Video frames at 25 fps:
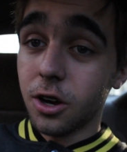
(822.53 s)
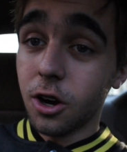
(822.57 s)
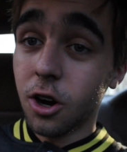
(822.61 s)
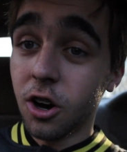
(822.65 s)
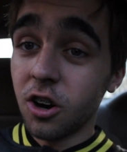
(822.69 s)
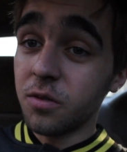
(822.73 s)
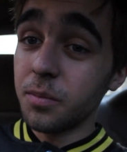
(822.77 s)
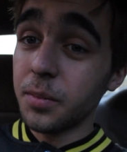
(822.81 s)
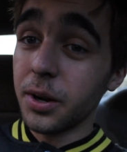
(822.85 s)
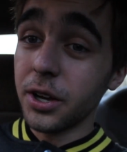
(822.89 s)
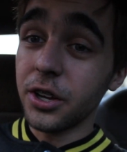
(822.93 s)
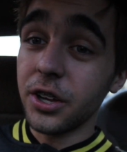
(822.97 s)

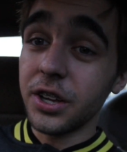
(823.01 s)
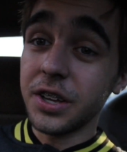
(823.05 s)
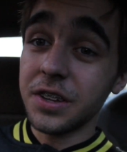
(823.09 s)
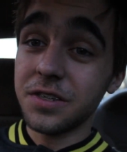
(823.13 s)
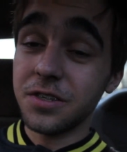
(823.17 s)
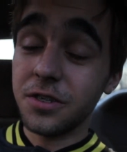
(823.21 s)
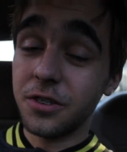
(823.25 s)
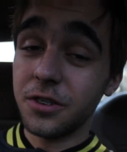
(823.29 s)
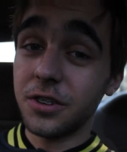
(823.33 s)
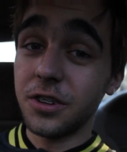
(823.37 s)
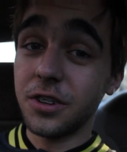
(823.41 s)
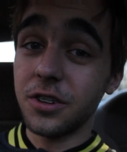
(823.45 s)
All of my
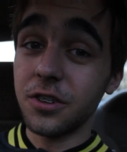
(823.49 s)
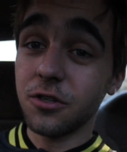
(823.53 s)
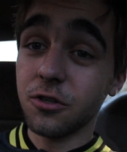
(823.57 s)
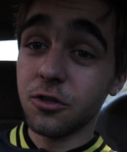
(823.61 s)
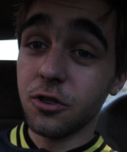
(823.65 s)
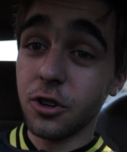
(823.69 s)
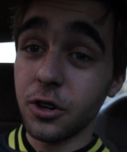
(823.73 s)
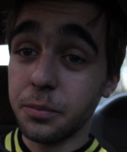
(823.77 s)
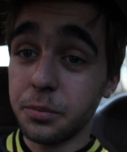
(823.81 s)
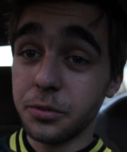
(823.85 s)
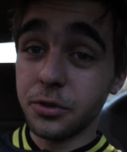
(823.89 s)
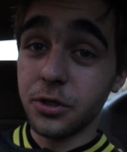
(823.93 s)
links are in the
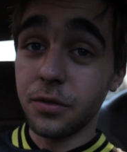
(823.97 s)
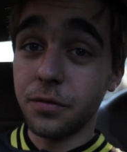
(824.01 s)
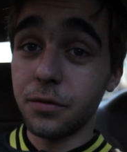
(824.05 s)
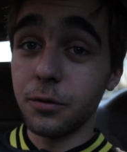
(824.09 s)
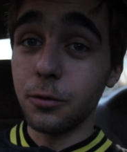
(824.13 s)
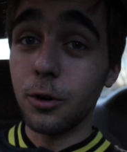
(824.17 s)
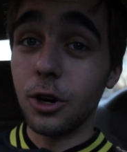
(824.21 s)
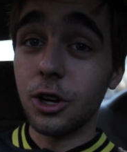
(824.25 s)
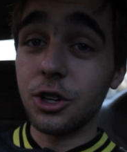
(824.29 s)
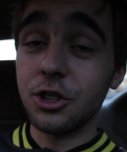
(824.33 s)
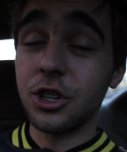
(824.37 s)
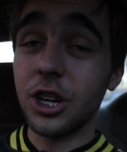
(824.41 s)
description
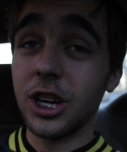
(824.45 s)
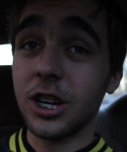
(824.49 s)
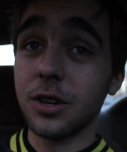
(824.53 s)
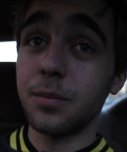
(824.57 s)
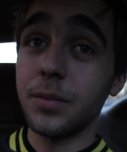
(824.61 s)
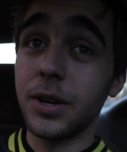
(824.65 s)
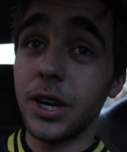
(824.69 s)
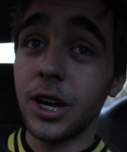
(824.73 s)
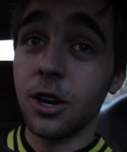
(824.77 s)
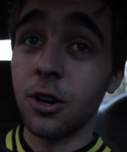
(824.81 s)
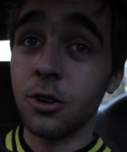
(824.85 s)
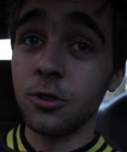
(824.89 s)
if you want to check
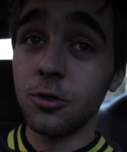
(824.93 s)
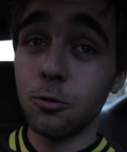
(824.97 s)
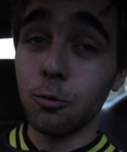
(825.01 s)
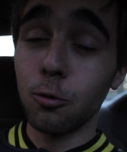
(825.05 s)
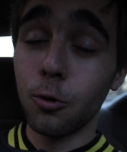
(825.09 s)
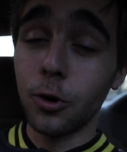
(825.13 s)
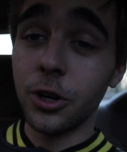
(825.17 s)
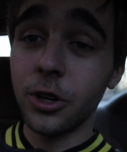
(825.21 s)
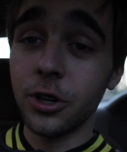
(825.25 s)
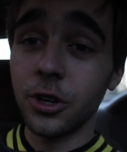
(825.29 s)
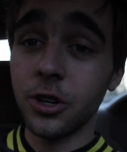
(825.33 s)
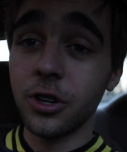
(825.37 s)
me out on
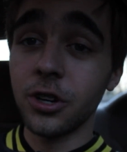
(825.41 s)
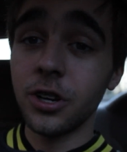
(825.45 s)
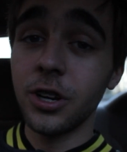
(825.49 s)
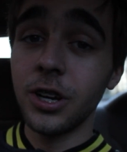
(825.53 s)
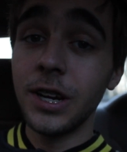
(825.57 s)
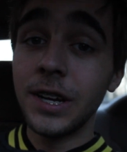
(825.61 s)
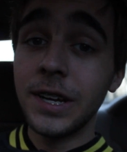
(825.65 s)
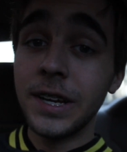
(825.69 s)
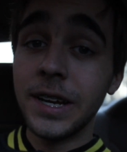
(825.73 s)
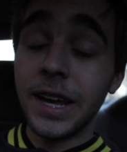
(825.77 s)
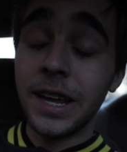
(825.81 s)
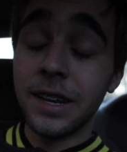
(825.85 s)
Twitter,
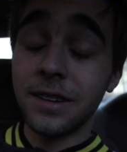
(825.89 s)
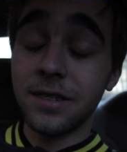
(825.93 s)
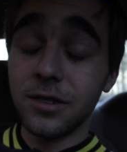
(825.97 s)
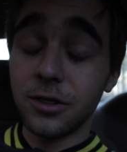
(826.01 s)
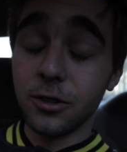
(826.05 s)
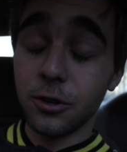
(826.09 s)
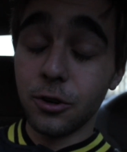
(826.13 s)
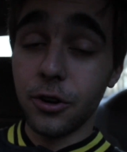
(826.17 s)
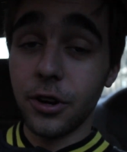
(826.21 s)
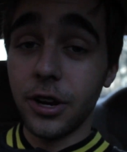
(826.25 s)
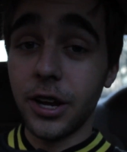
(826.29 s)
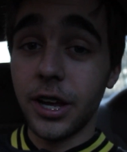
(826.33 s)

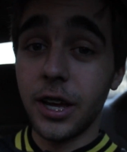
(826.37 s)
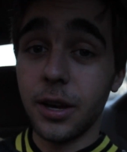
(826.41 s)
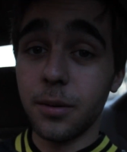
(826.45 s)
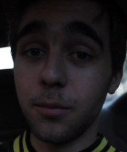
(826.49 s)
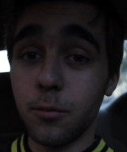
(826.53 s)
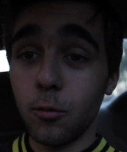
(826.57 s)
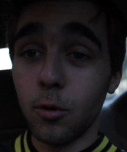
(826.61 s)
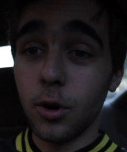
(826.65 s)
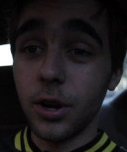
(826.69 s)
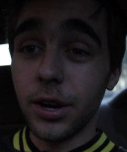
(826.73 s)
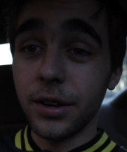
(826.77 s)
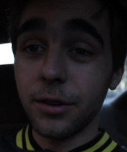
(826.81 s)

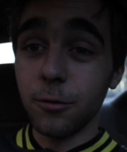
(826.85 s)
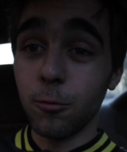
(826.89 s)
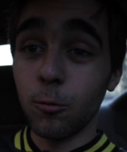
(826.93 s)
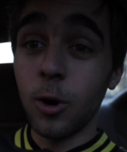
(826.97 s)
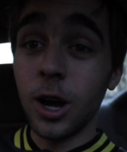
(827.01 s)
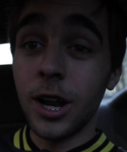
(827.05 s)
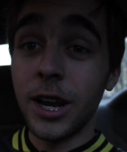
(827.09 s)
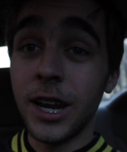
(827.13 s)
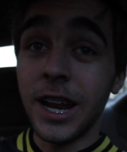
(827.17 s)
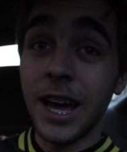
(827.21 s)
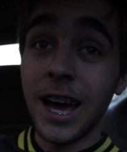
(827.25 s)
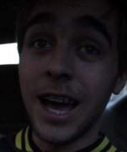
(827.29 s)
Instagram, what
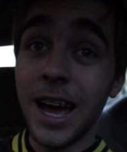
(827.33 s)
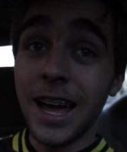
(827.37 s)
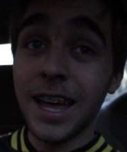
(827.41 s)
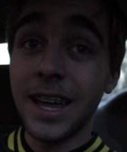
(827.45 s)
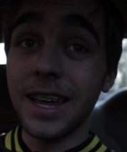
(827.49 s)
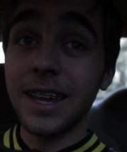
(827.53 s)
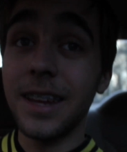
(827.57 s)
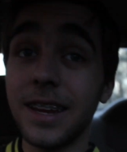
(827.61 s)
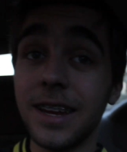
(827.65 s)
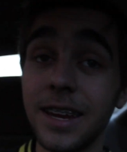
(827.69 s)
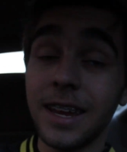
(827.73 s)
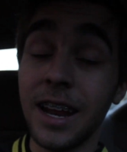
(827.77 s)
whatnot.
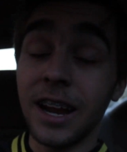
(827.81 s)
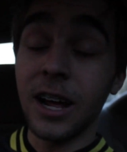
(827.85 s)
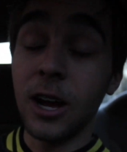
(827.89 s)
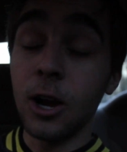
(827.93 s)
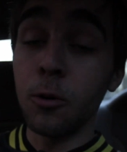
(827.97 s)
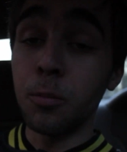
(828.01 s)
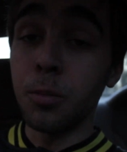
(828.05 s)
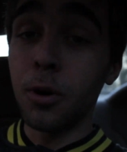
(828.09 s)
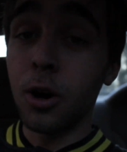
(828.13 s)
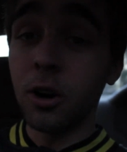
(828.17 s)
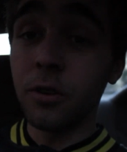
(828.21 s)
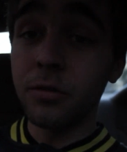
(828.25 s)
And I
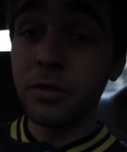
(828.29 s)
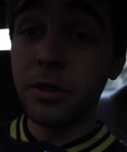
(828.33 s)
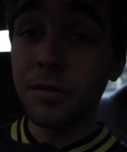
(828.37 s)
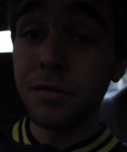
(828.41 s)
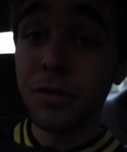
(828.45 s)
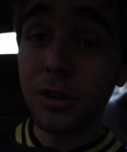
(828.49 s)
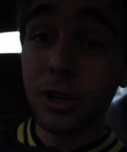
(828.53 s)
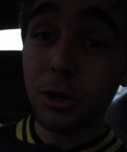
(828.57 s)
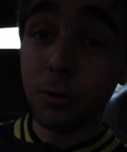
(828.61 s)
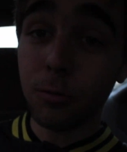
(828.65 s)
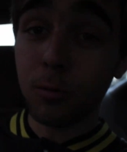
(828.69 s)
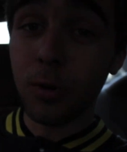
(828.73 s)
hope all of you
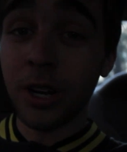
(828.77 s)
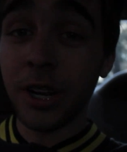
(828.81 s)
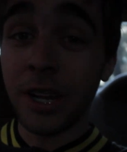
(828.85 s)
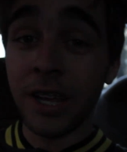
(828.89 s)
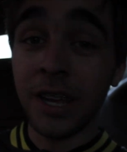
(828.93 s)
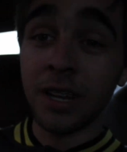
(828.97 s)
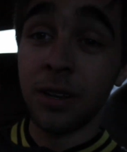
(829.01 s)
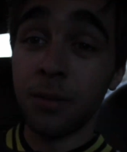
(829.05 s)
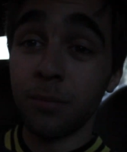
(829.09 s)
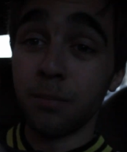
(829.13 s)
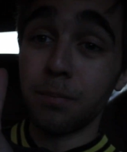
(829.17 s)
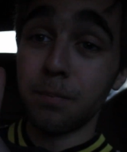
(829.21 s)
have a good one.
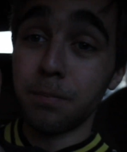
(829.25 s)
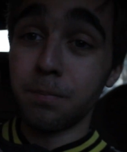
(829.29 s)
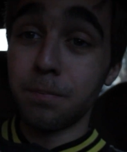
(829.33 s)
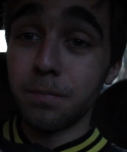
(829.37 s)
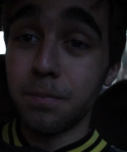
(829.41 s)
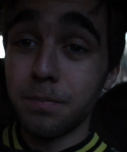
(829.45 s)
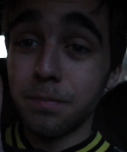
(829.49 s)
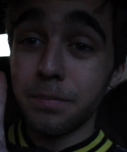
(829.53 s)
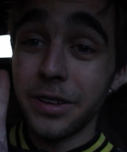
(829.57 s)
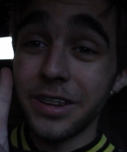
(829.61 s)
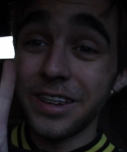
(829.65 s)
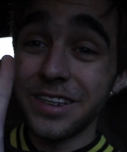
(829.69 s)

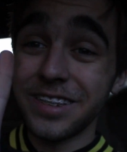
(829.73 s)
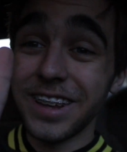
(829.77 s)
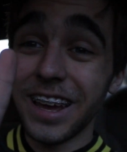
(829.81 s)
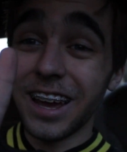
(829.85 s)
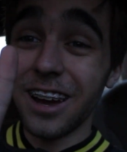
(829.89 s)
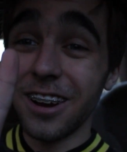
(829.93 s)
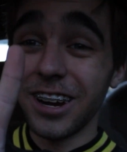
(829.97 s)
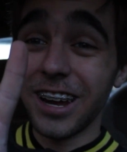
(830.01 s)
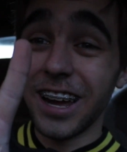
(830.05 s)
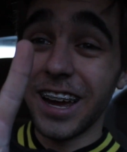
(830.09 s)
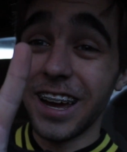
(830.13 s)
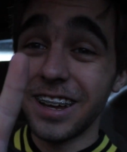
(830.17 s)
And peace
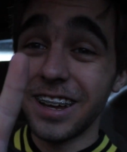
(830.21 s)
out,